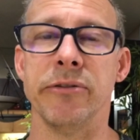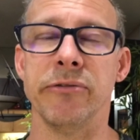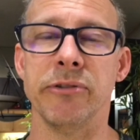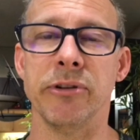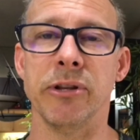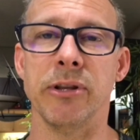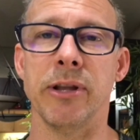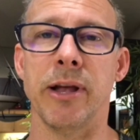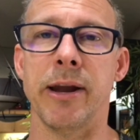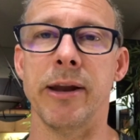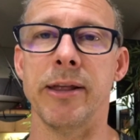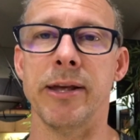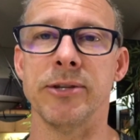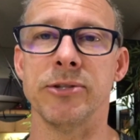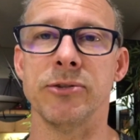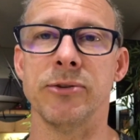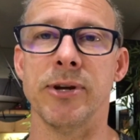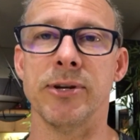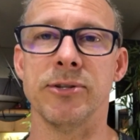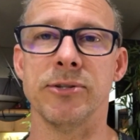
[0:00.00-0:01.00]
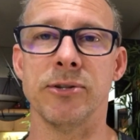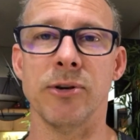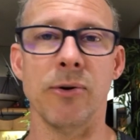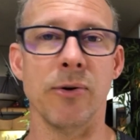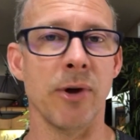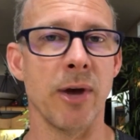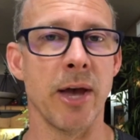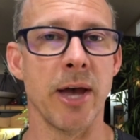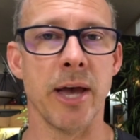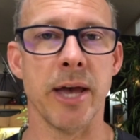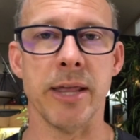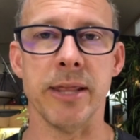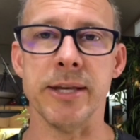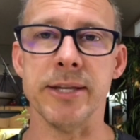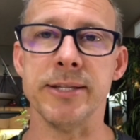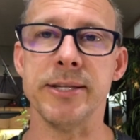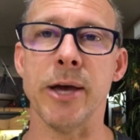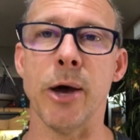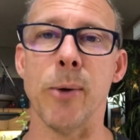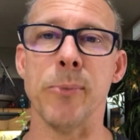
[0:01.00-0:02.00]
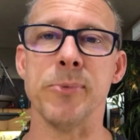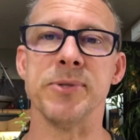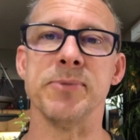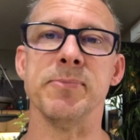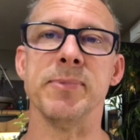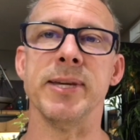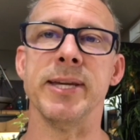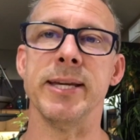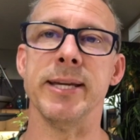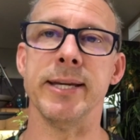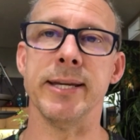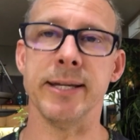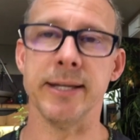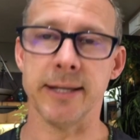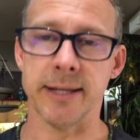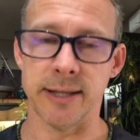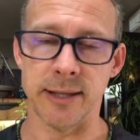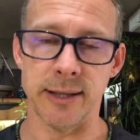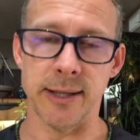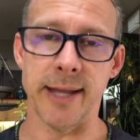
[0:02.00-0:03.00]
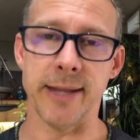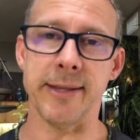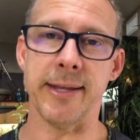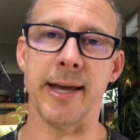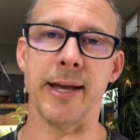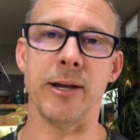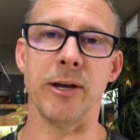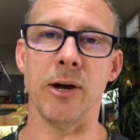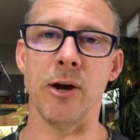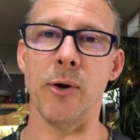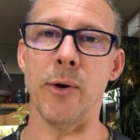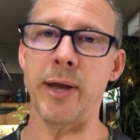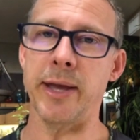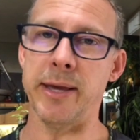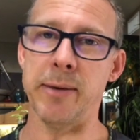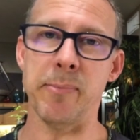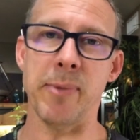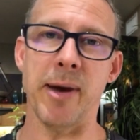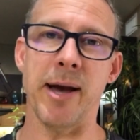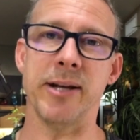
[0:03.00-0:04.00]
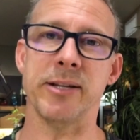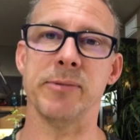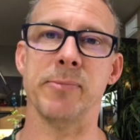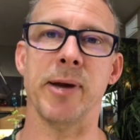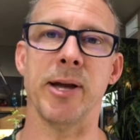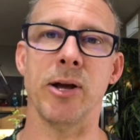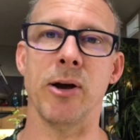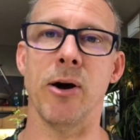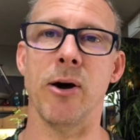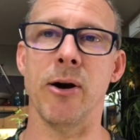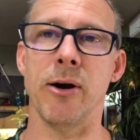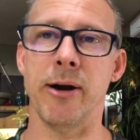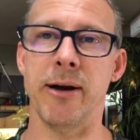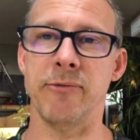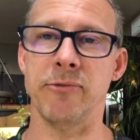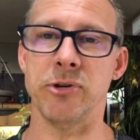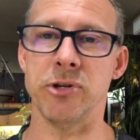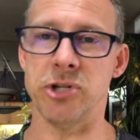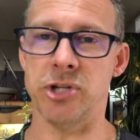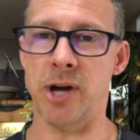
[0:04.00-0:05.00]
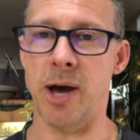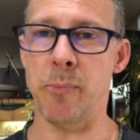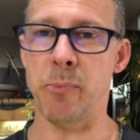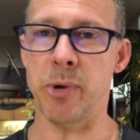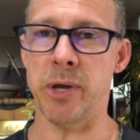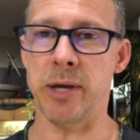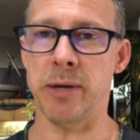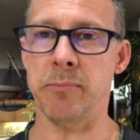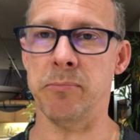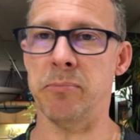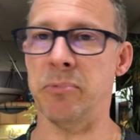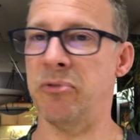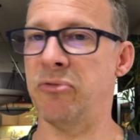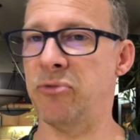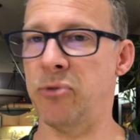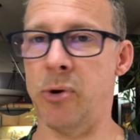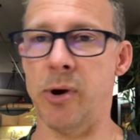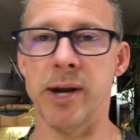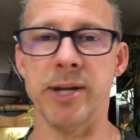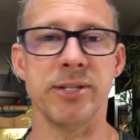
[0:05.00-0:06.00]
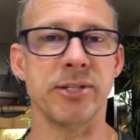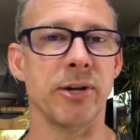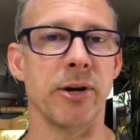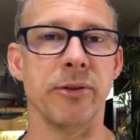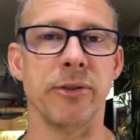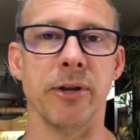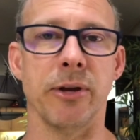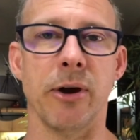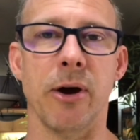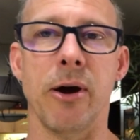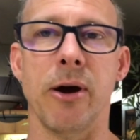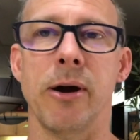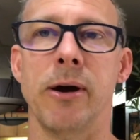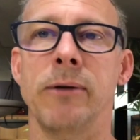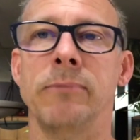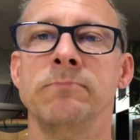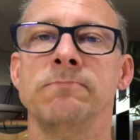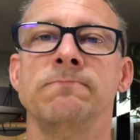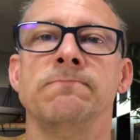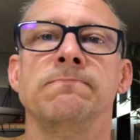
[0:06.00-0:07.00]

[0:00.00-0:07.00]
I feel a lot of that stress. So this helps me let that go. I get back to my car after shopping. Before I start the car,